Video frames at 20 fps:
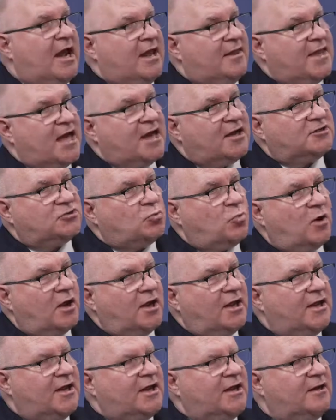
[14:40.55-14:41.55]
And that is why
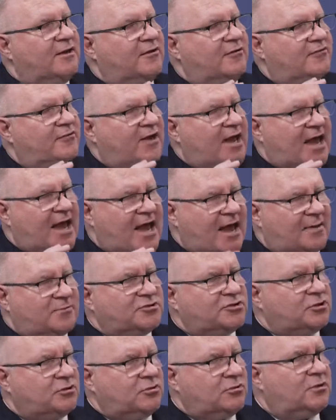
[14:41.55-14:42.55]
it is
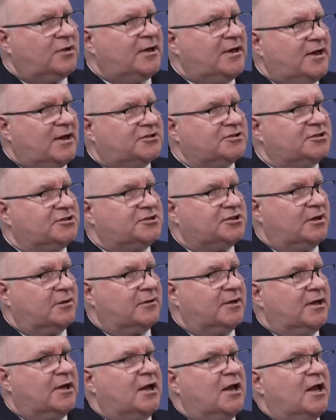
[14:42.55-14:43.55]
absolutely
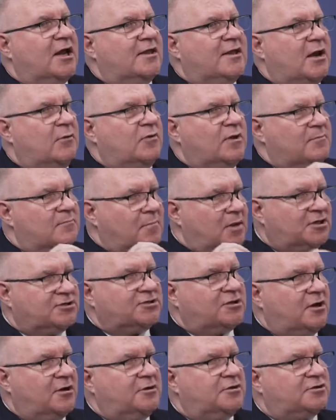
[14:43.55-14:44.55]
necessary that we
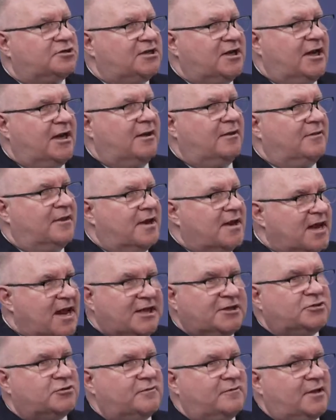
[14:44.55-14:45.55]
must understand the
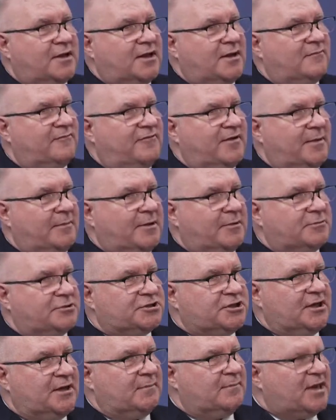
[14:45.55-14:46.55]
nature of the Kim family
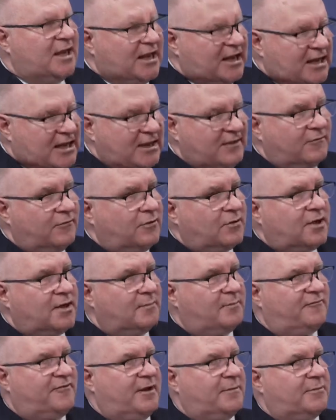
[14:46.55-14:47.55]
regime, the evil
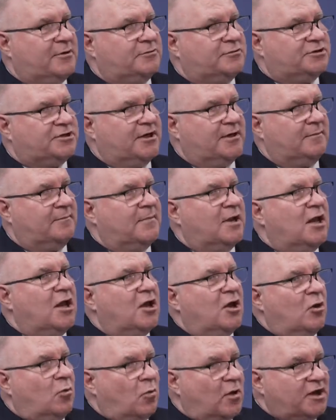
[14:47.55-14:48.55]
Kim family regime,
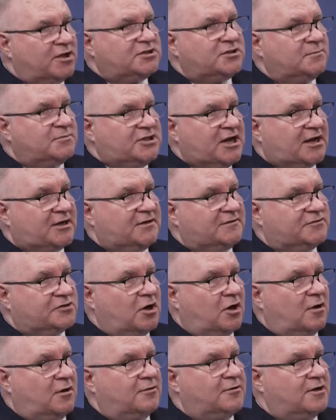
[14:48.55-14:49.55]
what its objectives
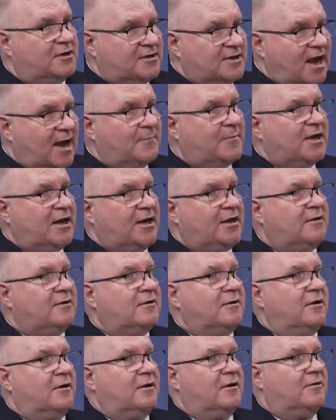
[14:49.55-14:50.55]
are to dominate
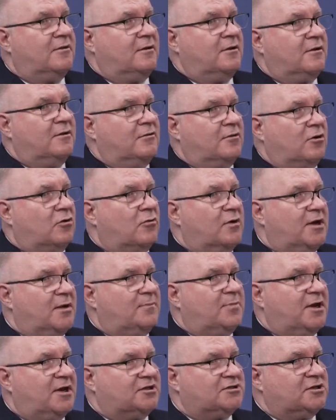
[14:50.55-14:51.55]
the Korean
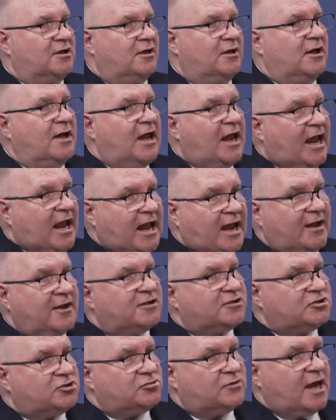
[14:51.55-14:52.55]
peninsula, and
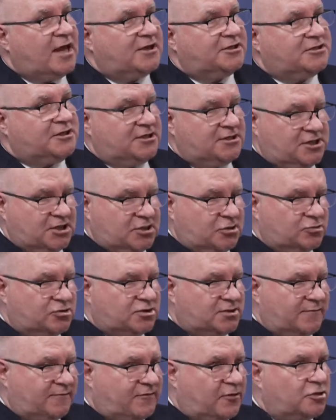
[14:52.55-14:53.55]
its strategy to use
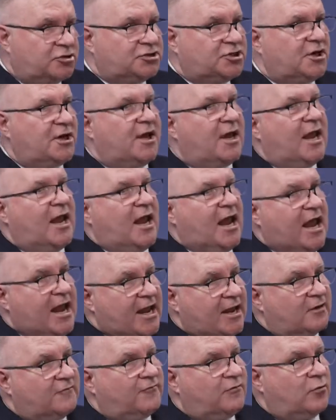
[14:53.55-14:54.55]
subversion
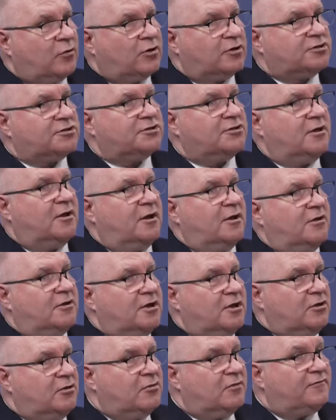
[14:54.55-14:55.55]
and force
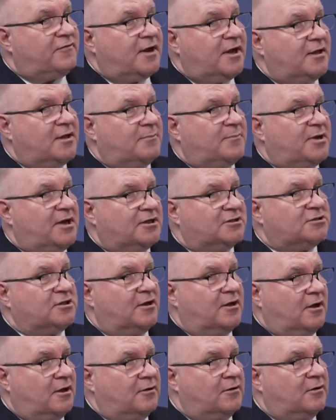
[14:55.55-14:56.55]
to unify the
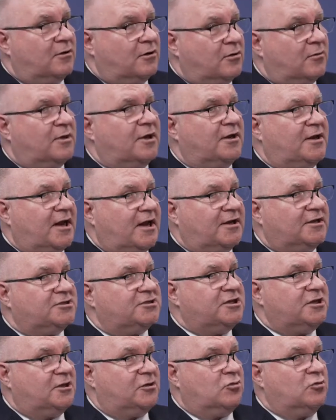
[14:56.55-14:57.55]
peninsula under the guerrilla
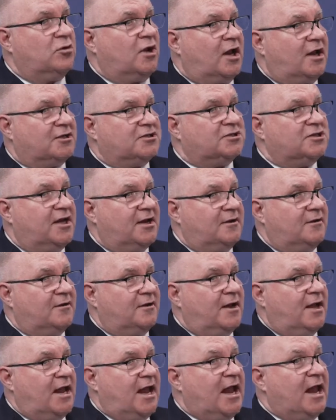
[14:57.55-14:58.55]
dynasty and Gulag state
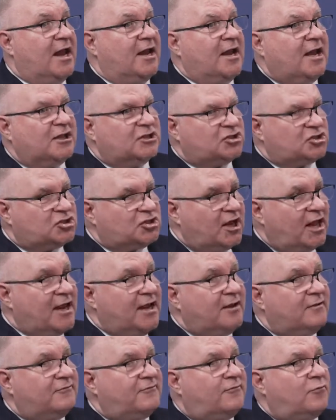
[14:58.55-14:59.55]
and
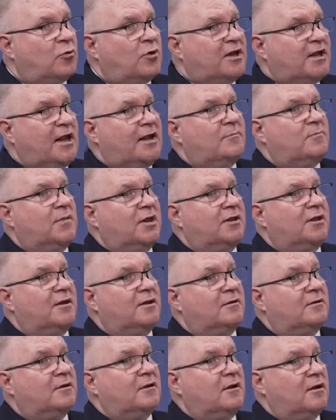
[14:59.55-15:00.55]
enslave 48
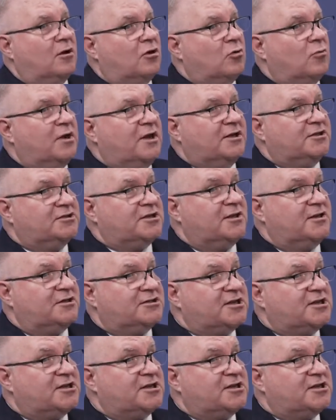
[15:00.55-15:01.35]
million Koreans in the